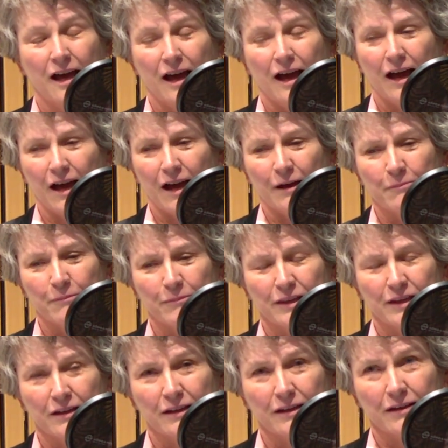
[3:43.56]
I'm
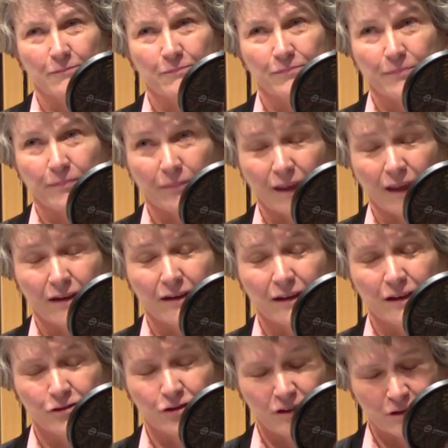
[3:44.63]
the
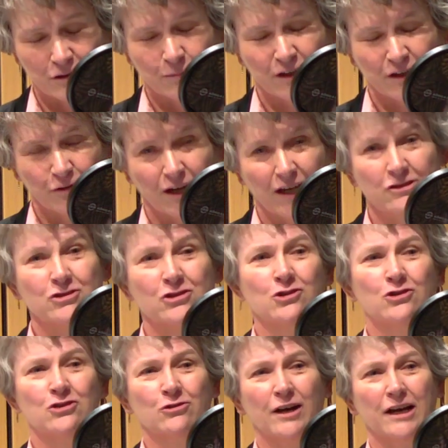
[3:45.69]
Interdisciplinary
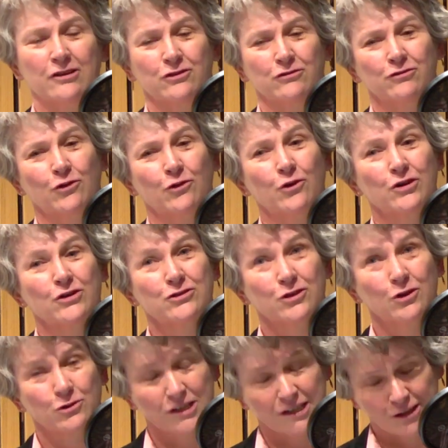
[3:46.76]
Institute Director for
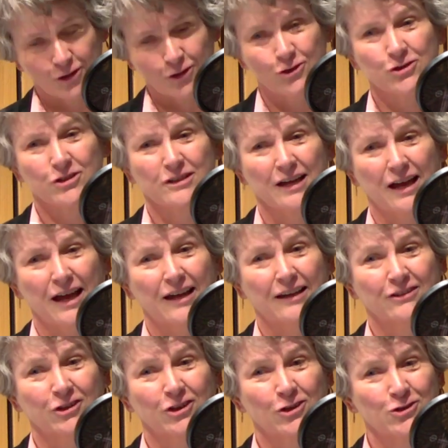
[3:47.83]
Social Inclusion
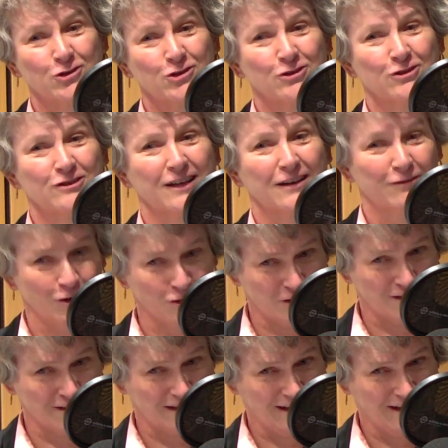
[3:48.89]
and Cultural
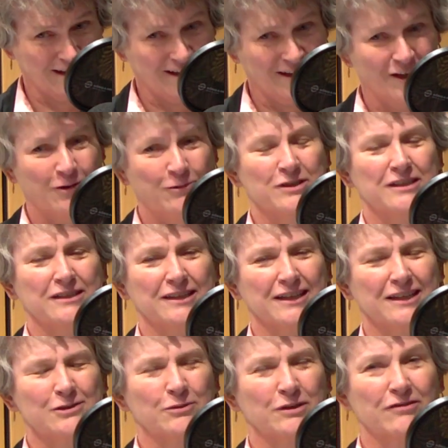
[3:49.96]
Diversity, which I
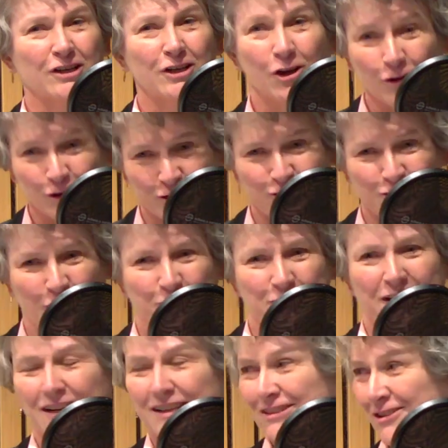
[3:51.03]
think is one of the longest job
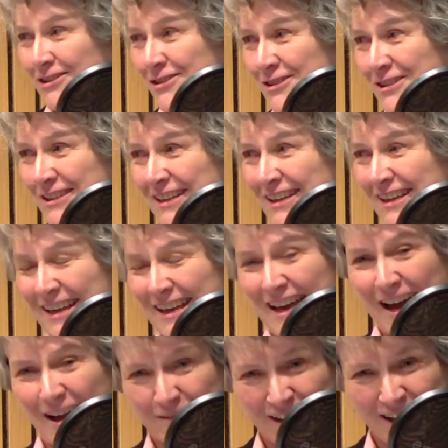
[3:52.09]
titles
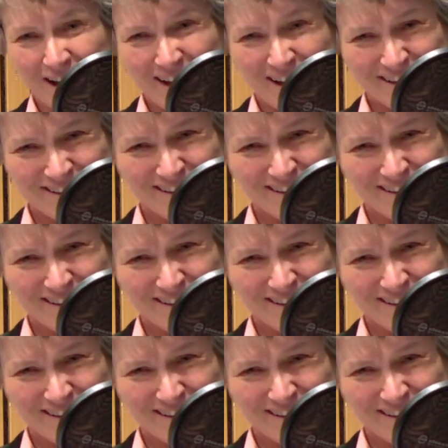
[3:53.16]
I've had,